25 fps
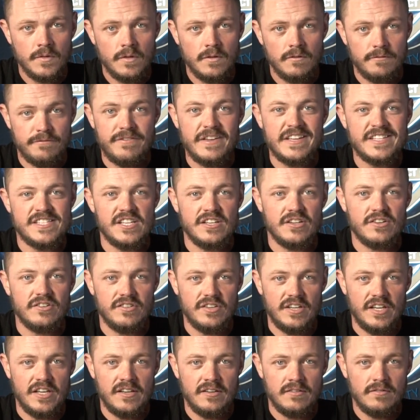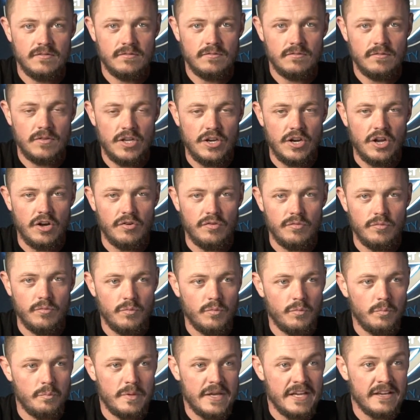physically,
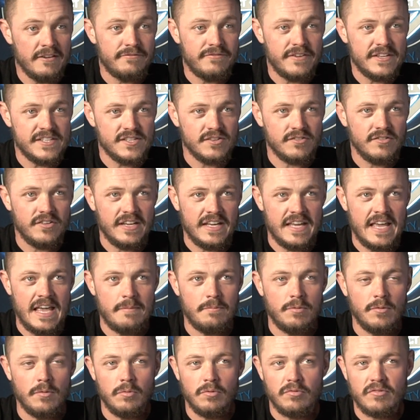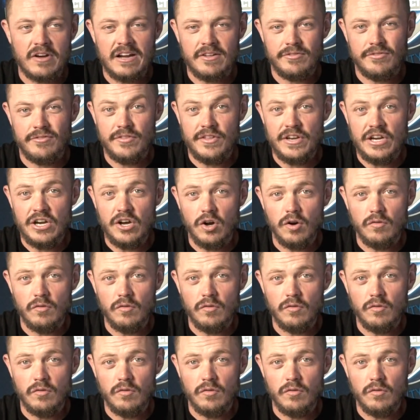being physically capable rather than